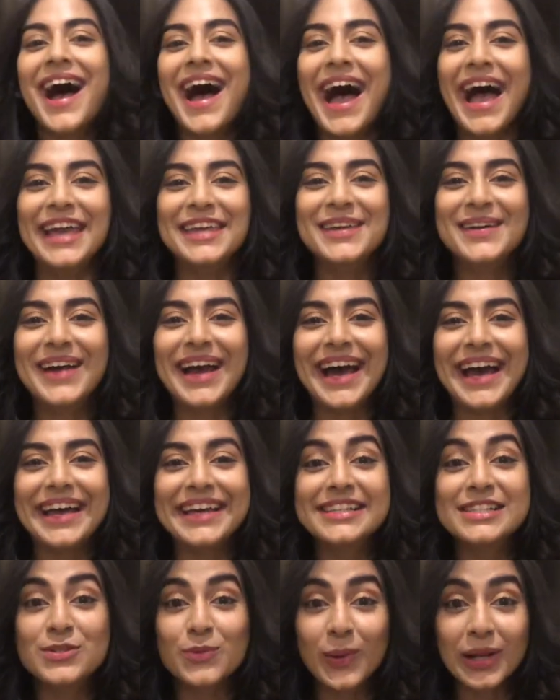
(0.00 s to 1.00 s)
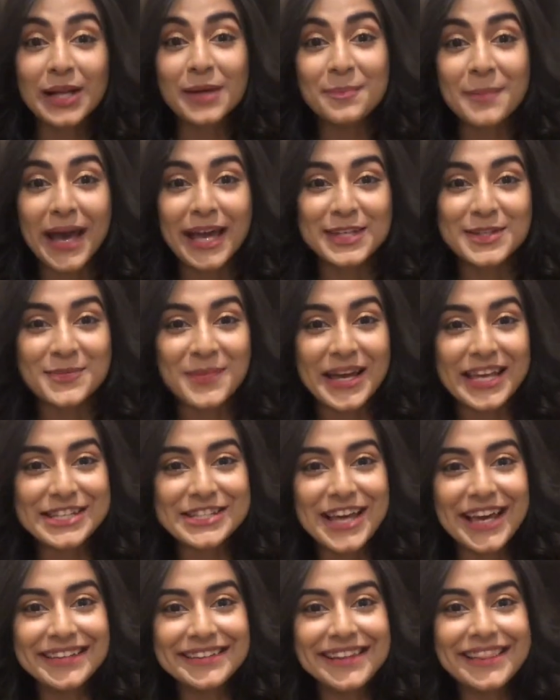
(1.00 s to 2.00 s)
Hi you guys, welcome back to my
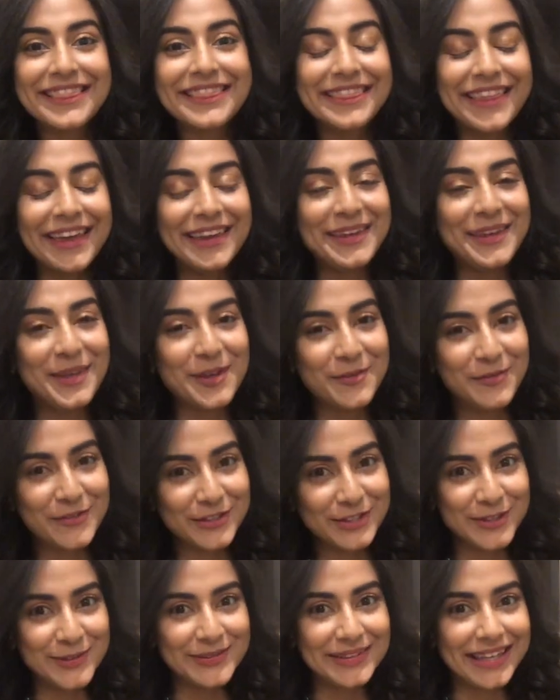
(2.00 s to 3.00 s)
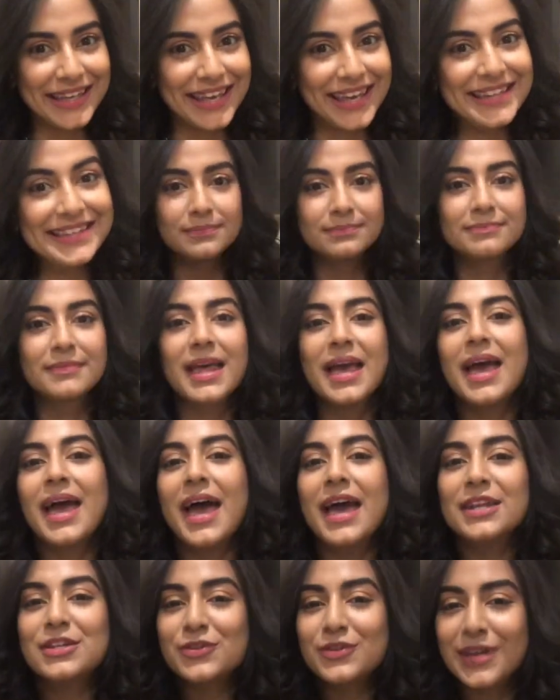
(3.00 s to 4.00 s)
channel. Thank you for tuning in.
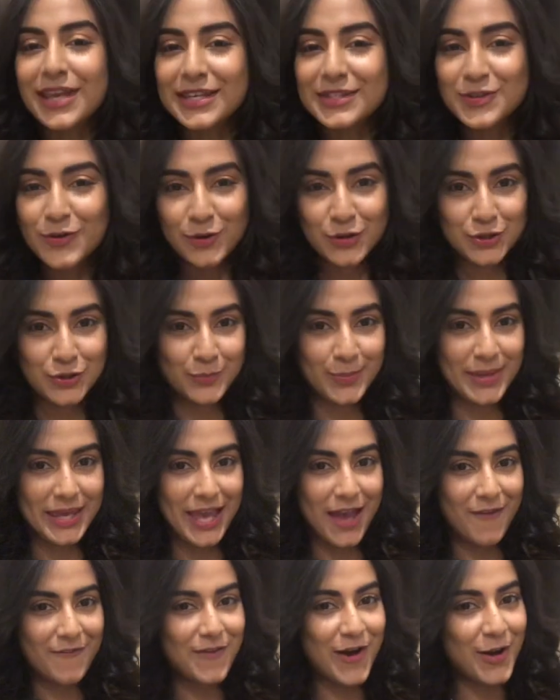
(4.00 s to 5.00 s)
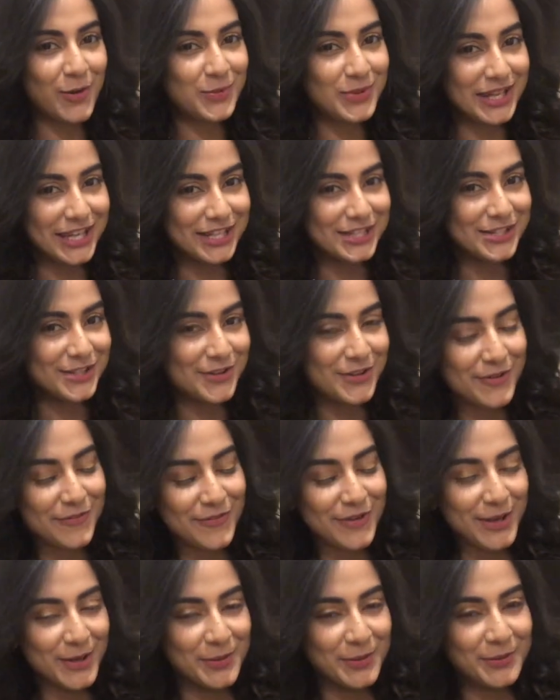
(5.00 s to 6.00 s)
And today is going to be a foundation
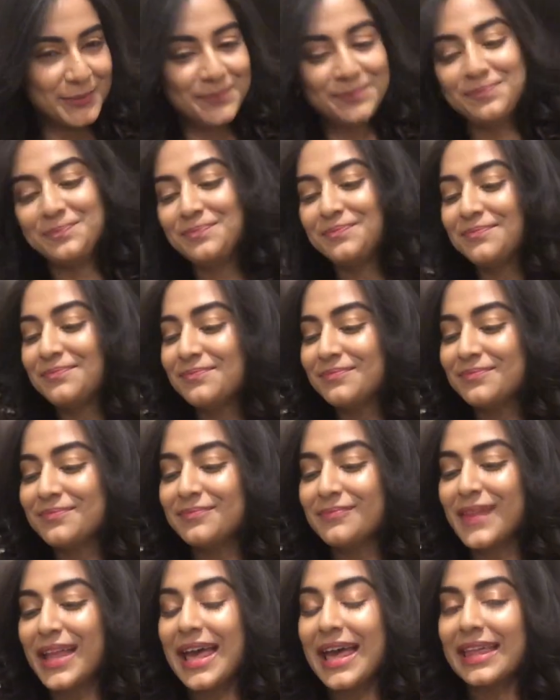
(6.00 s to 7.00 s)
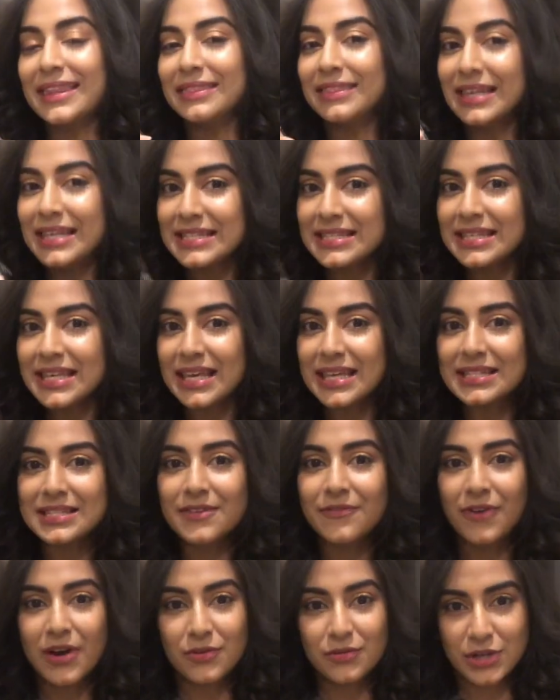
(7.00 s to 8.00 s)
review. This is
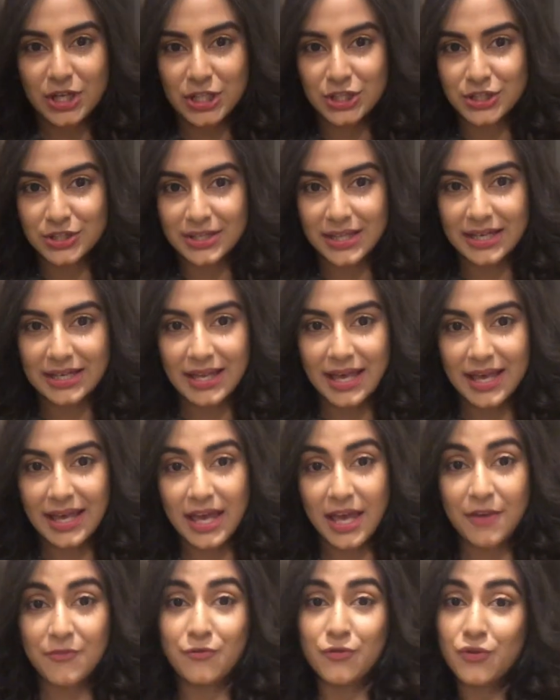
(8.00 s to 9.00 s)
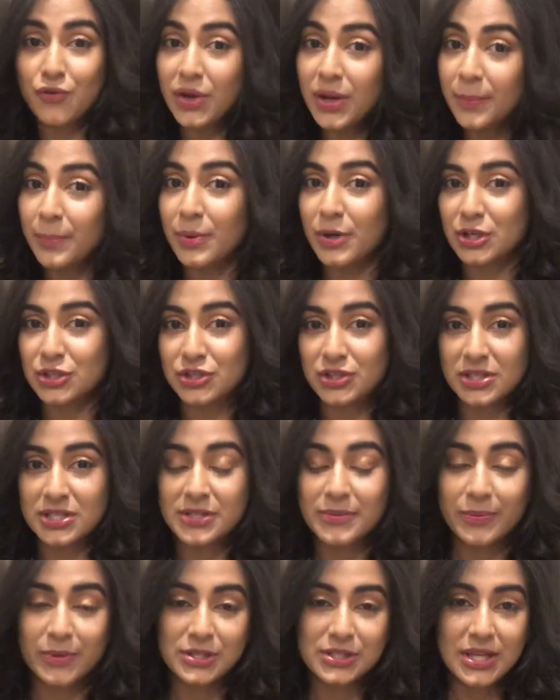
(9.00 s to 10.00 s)
a foundation that I have
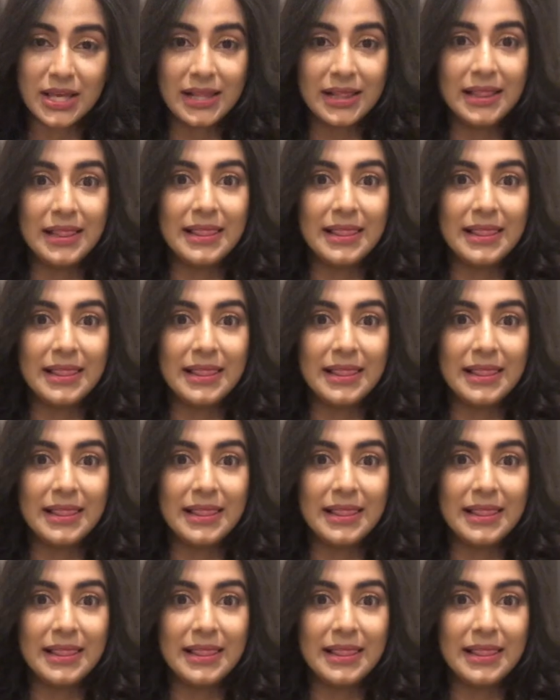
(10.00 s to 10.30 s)
repurchased because I